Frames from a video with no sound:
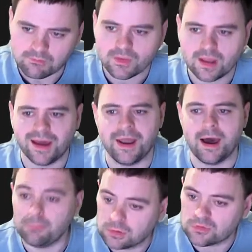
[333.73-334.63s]
And
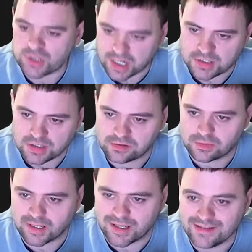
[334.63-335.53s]
upload changes to
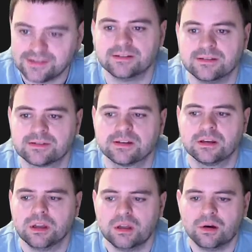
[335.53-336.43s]
an instance
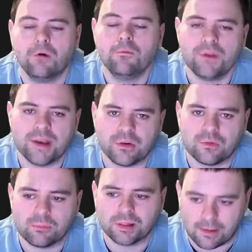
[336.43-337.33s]
of the Now
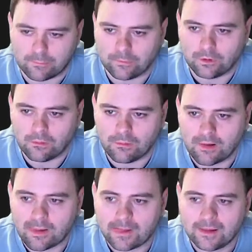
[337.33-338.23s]
platform.
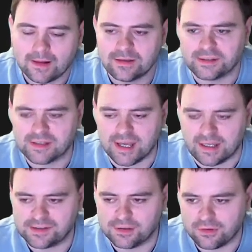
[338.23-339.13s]
So yes,
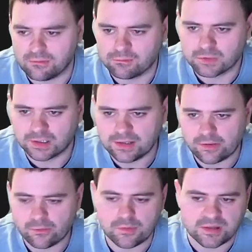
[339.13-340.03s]
so clearly there
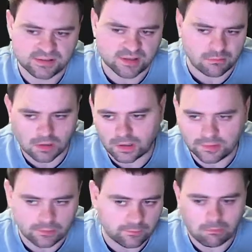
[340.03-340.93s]
would be some kind
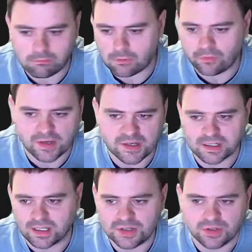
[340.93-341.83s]
of
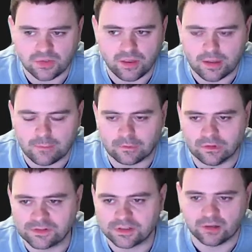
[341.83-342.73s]
authentication there for
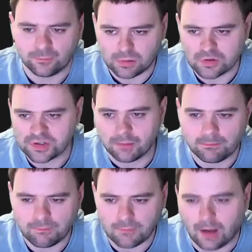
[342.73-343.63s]
us to kind of push up
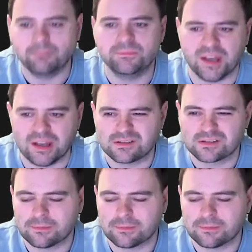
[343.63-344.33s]
updates.